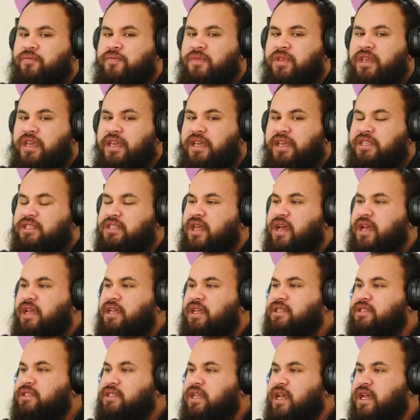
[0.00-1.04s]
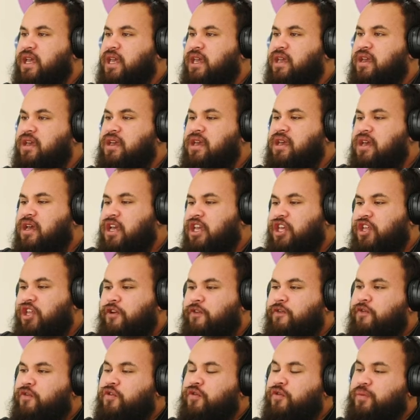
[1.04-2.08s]
is like, say, a
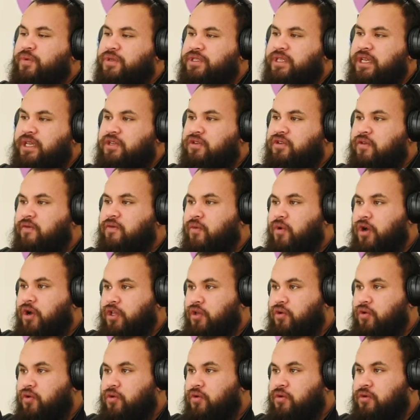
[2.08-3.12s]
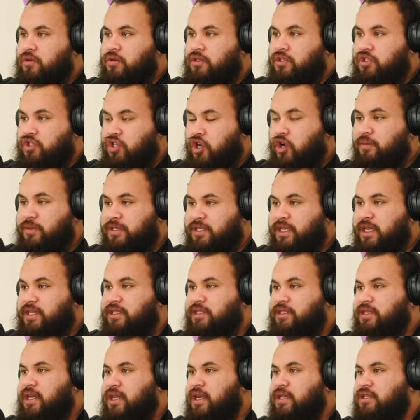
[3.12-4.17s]
few percent off what your top
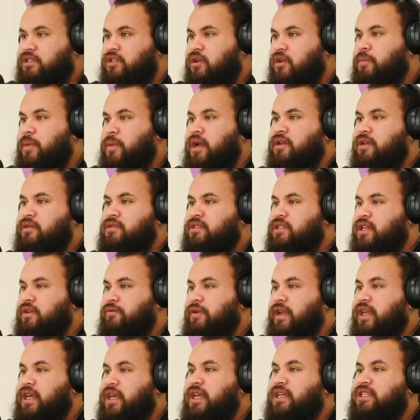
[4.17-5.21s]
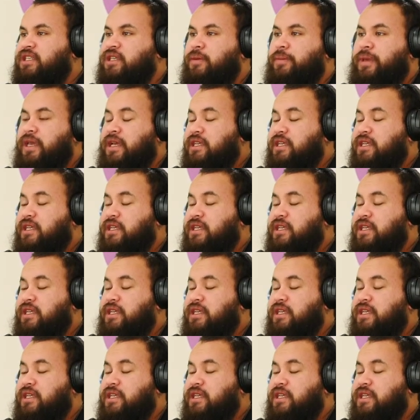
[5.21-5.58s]
sets are. So it might regulate something at